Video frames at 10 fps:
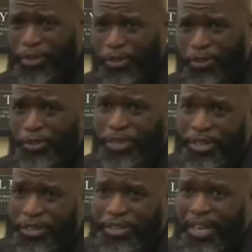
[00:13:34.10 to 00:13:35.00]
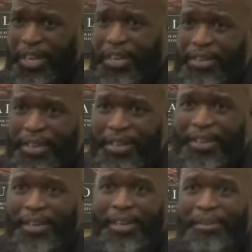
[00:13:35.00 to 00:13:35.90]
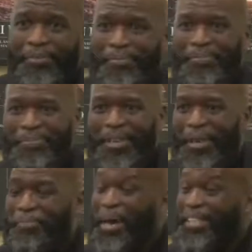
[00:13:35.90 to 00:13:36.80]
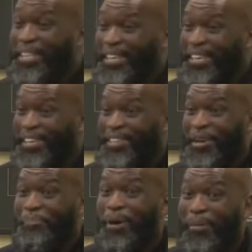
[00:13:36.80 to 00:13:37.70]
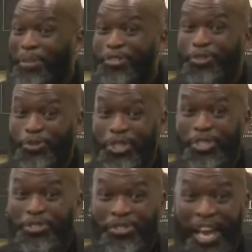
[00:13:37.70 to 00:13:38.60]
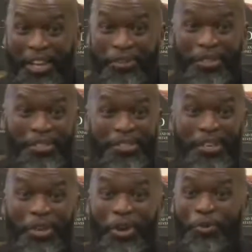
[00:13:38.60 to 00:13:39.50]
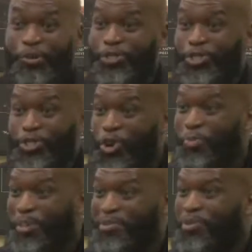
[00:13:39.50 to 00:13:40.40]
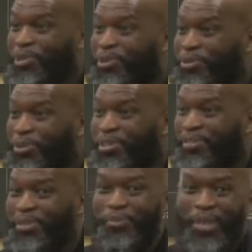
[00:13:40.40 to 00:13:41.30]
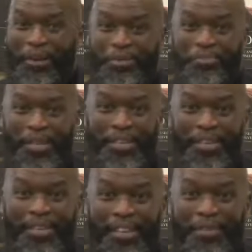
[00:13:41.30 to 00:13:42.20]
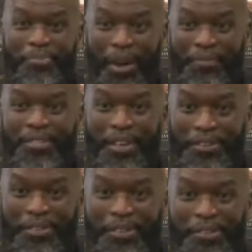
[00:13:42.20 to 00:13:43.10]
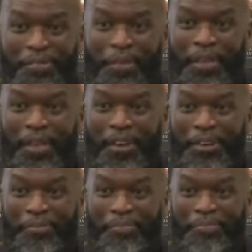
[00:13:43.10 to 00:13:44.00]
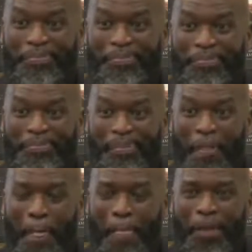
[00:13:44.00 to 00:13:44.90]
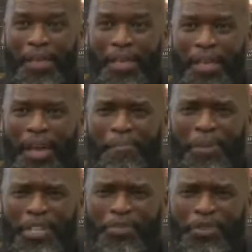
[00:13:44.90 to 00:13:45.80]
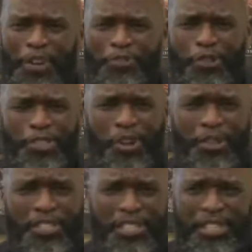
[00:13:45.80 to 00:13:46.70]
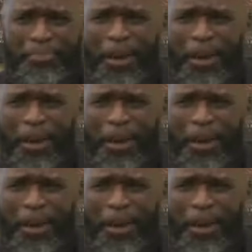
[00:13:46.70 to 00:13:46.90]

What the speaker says: within those 4 years. And back then, public school teacher salaries were so much more lucrative than what I was making in the private sector. I believe when I first started teaching,